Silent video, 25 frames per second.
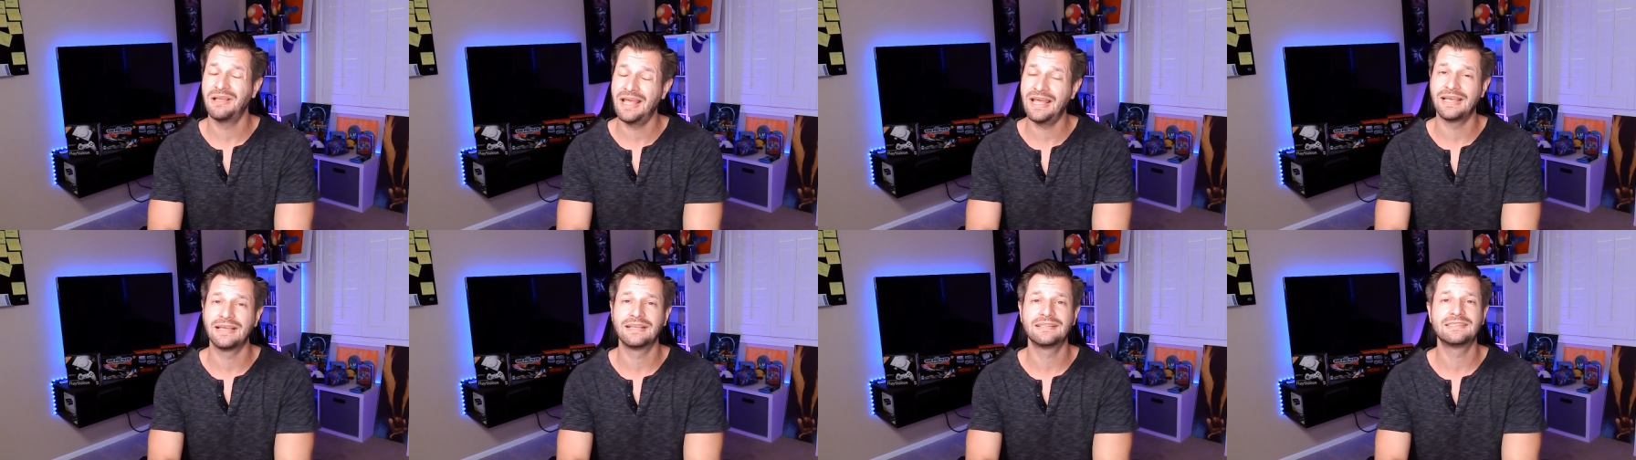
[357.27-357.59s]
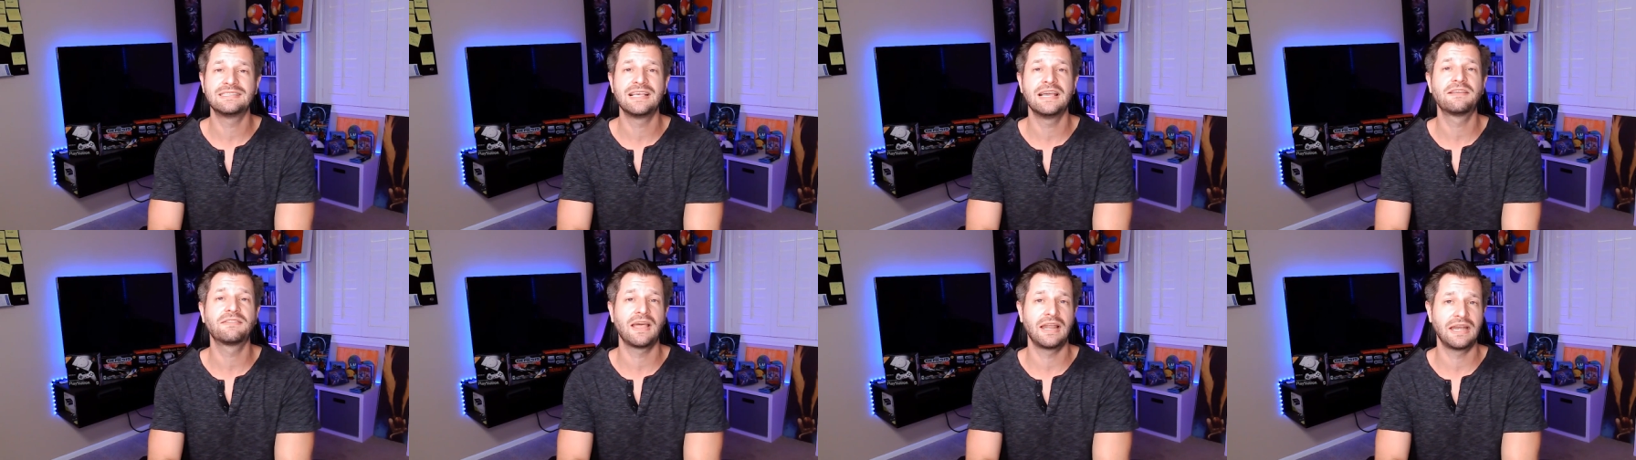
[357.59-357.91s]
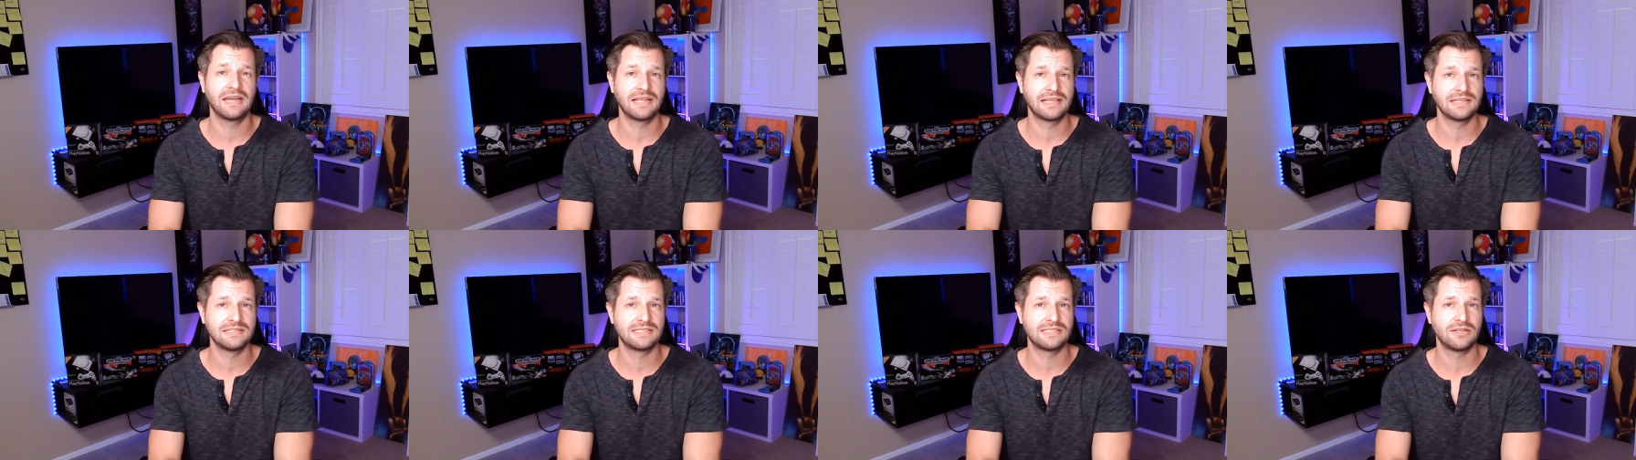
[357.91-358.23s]
hey, take that
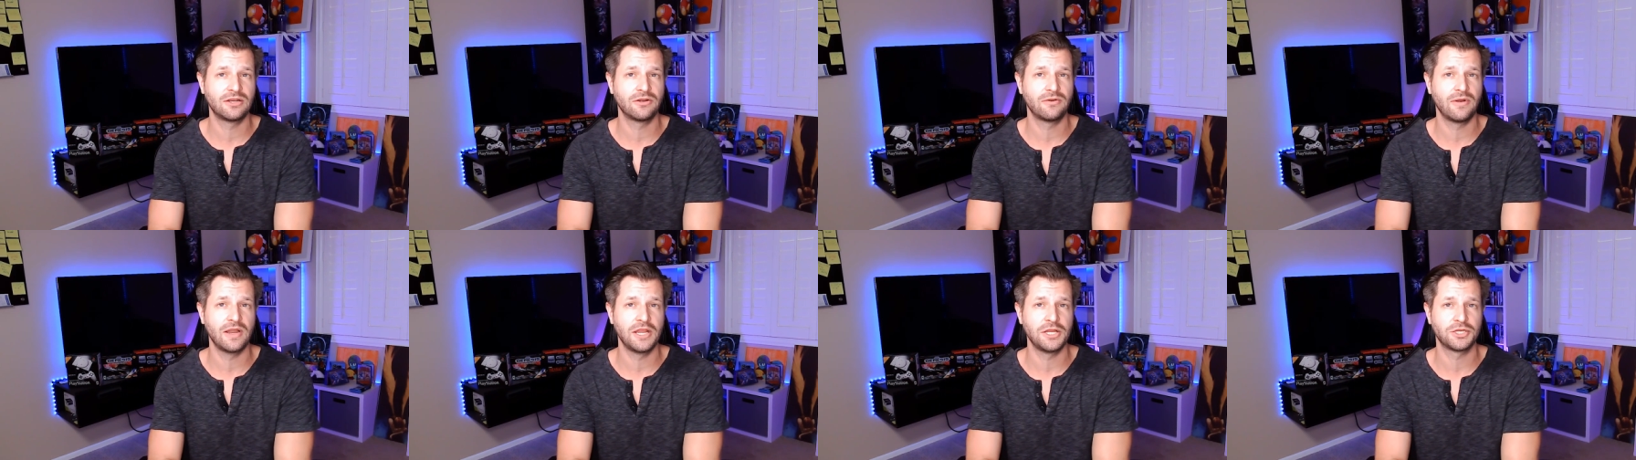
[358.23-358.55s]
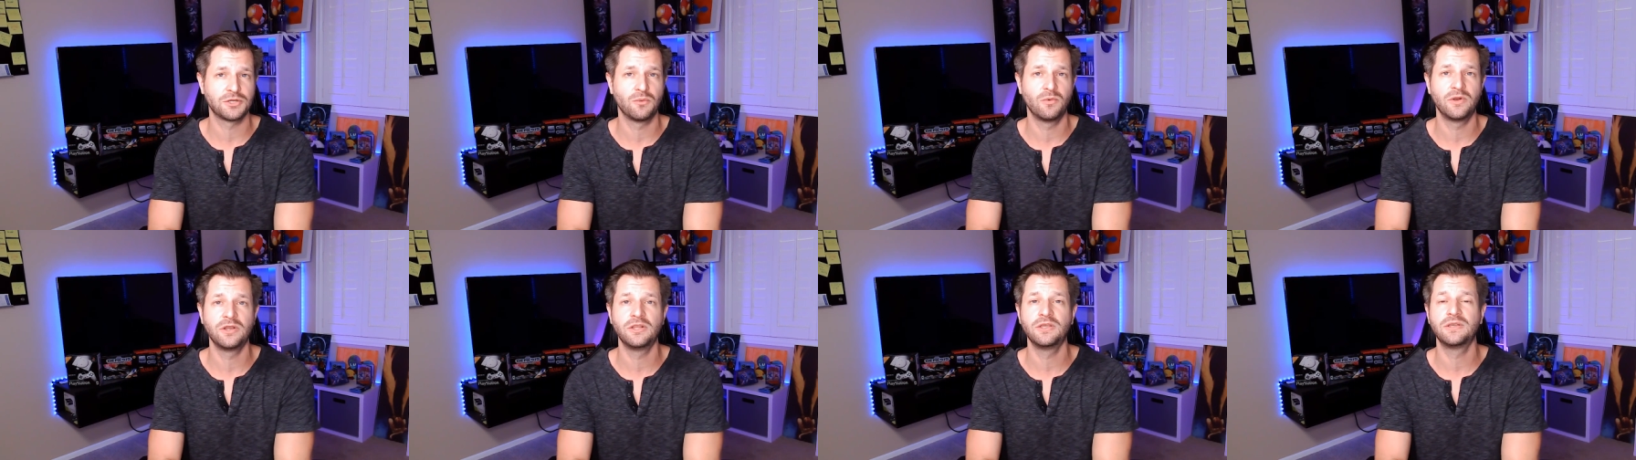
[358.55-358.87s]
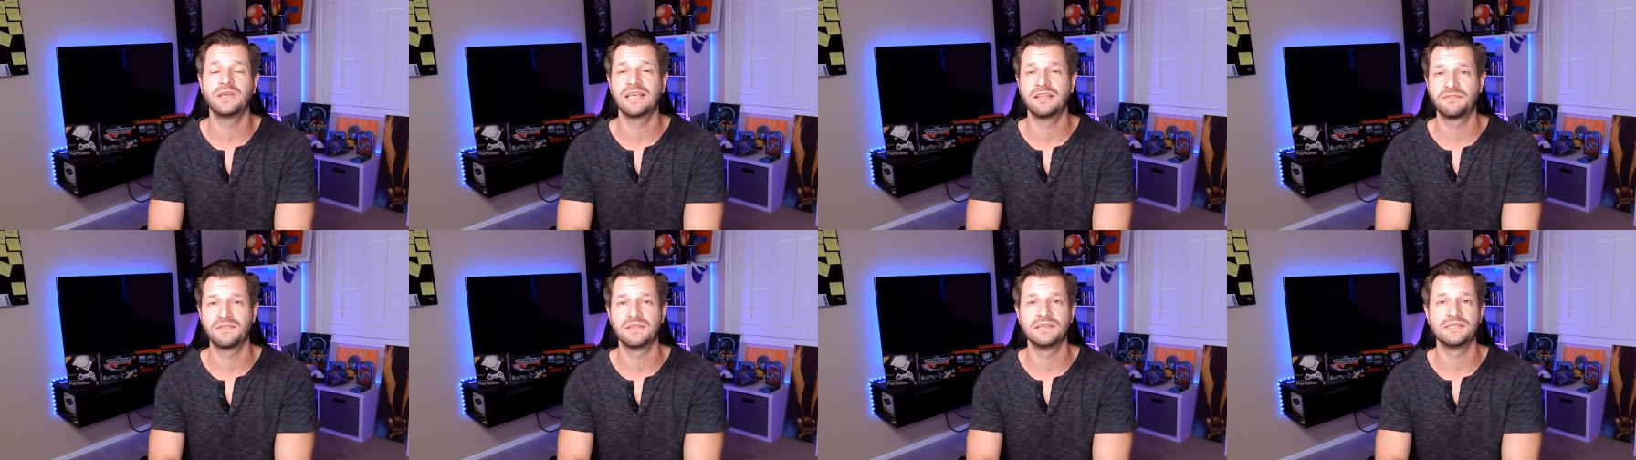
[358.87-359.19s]
in consideration when you
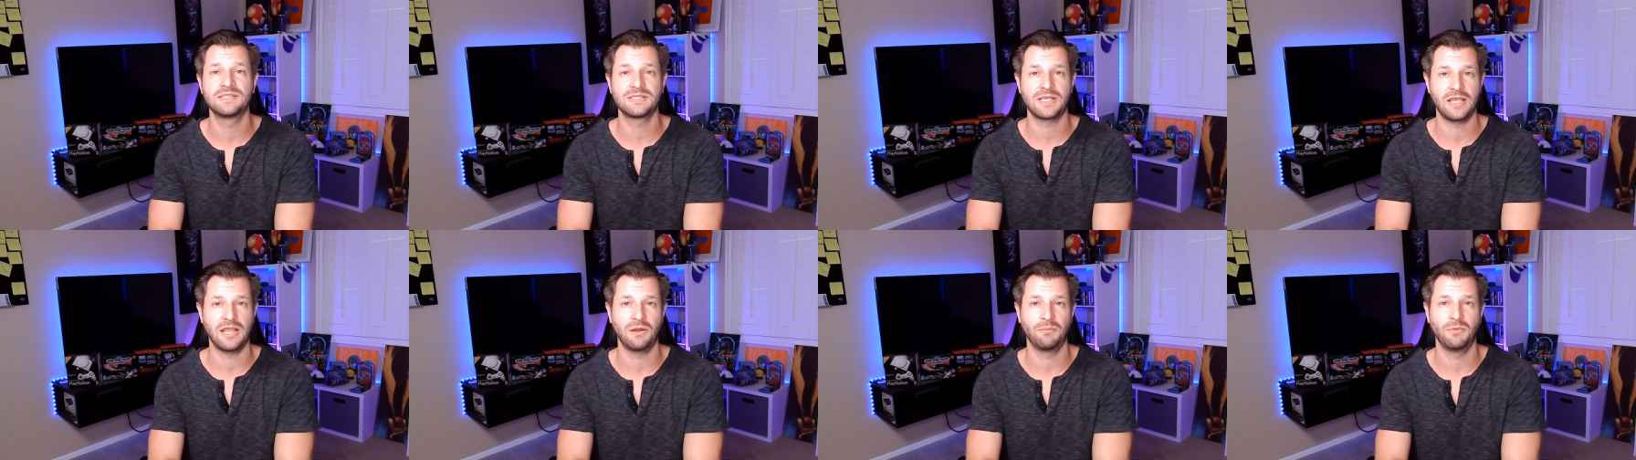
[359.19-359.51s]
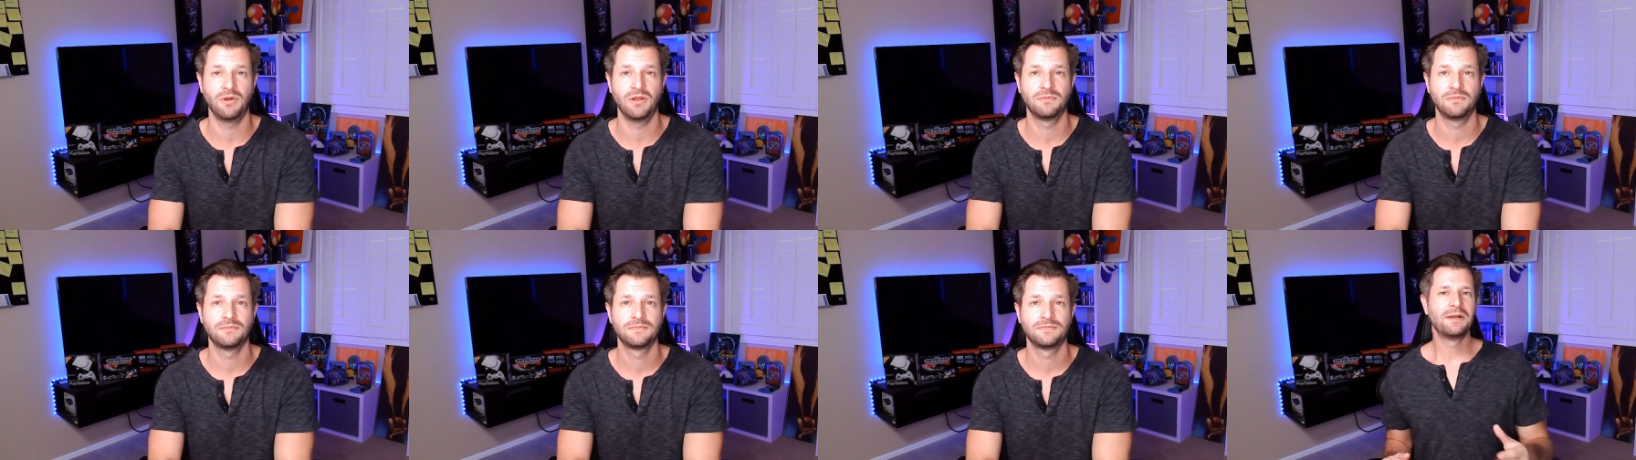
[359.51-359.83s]
get this camera.